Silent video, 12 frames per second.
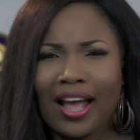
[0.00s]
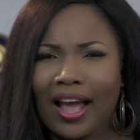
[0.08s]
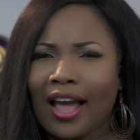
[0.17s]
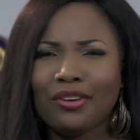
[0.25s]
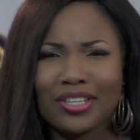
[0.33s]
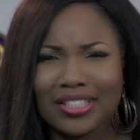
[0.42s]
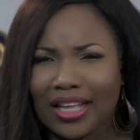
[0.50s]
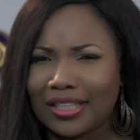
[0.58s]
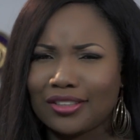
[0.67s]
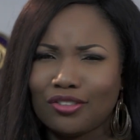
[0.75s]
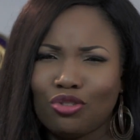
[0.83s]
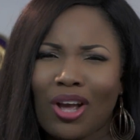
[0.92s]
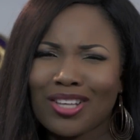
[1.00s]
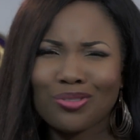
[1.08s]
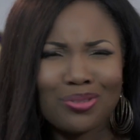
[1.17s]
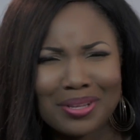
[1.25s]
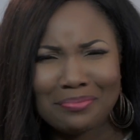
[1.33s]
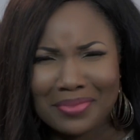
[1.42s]
I don't understand. You are
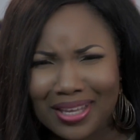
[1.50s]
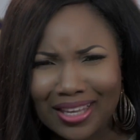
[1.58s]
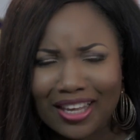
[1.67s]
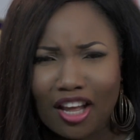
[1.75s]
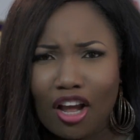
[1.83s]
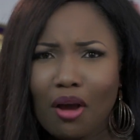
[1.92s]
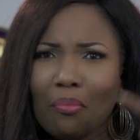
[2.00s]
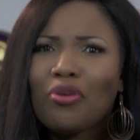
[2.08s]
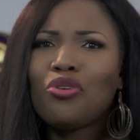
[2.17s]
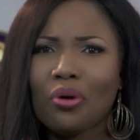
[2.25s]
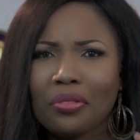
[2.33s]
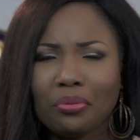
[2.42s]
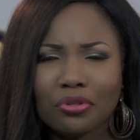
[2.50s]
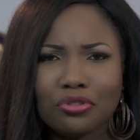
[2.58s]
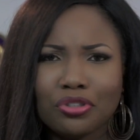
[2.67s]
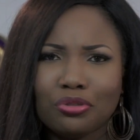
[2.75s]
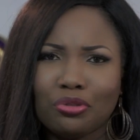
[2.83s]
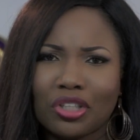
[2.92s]
insulting me, but you are the one
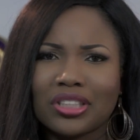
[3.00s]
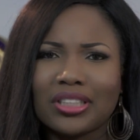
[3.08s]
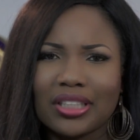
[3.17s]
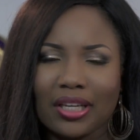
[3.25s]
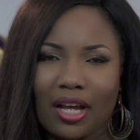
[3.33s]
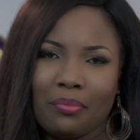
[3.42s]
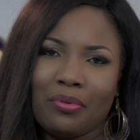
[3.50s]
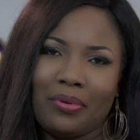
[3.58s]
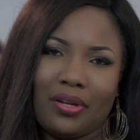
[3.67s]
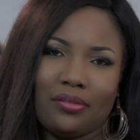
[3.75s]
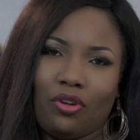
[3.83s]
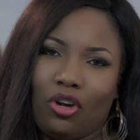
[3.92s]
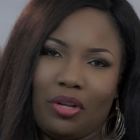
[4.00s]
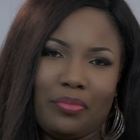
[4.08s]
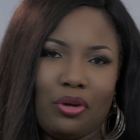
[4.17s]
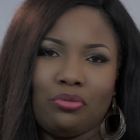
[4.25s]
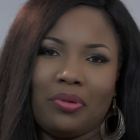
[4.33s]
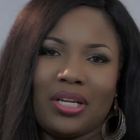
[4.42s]
doing the wrong thing. And meanwhile, calling me
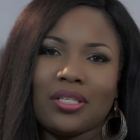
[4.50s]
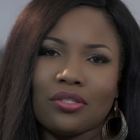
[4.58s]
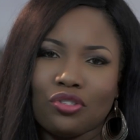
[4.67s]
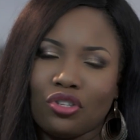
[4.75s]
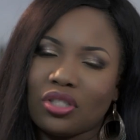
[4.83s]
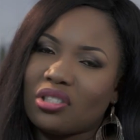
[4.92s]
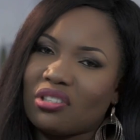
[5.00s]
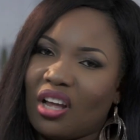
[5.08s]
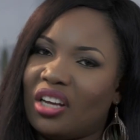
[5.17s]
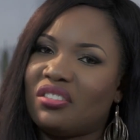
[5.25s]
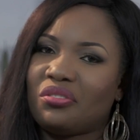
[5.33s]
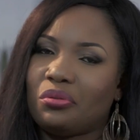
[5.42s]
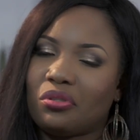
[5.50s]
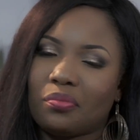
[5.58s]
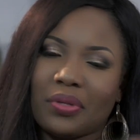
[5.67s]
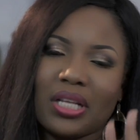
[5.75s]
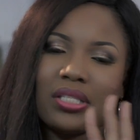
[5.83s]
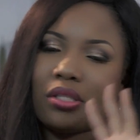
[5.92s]
a woman is not an insult,
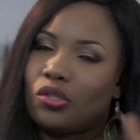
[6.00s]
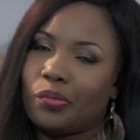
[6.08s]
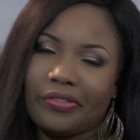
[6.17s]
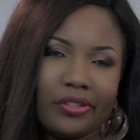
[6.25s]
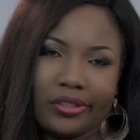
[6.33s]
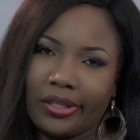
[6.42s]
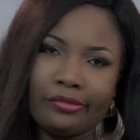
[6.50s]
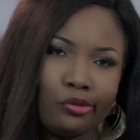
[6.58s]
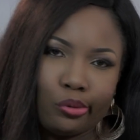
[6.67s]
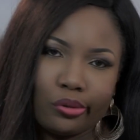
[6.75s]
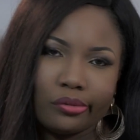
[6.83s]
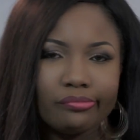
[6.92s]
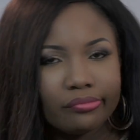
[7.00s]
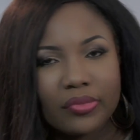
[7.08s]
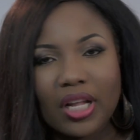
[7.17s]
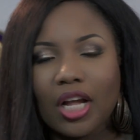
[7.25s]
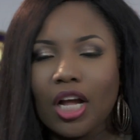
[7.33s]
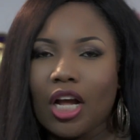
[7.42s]
but that's a topic for another vlog.
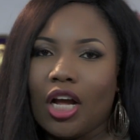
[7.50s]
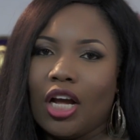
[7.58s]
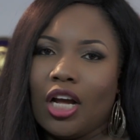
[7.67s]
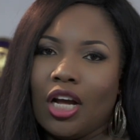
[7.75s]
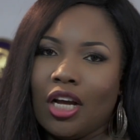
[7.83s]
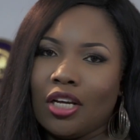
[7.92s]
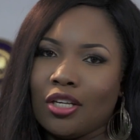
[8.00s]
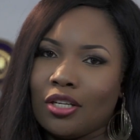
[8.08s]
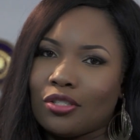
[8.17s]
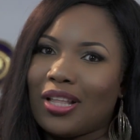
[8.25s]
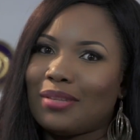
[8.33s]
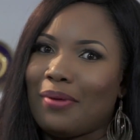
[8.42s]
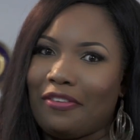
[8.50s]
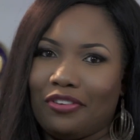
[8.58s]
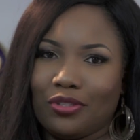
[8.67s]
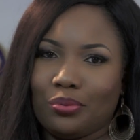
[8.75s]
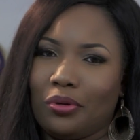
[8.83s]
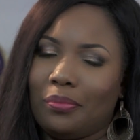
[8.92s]
So that's my
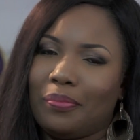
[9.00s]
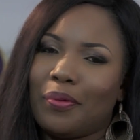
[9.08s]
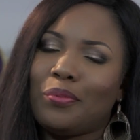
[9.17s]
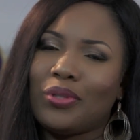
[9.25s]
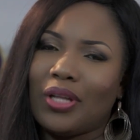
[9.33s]
first one, people